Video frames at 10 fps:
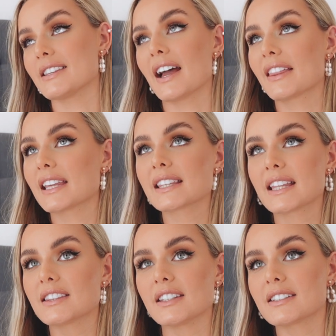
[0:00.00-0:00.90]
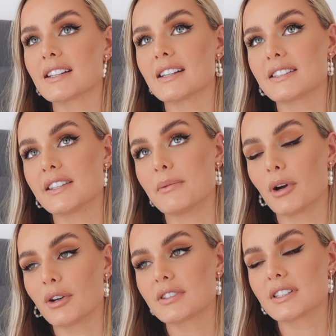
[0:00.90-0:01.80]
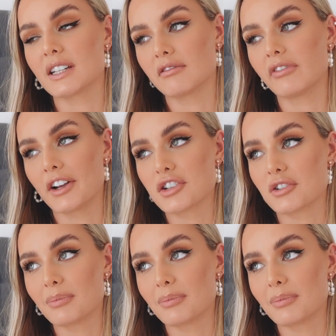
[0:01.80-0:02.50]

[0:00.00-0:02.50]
I think that this is the most in fashion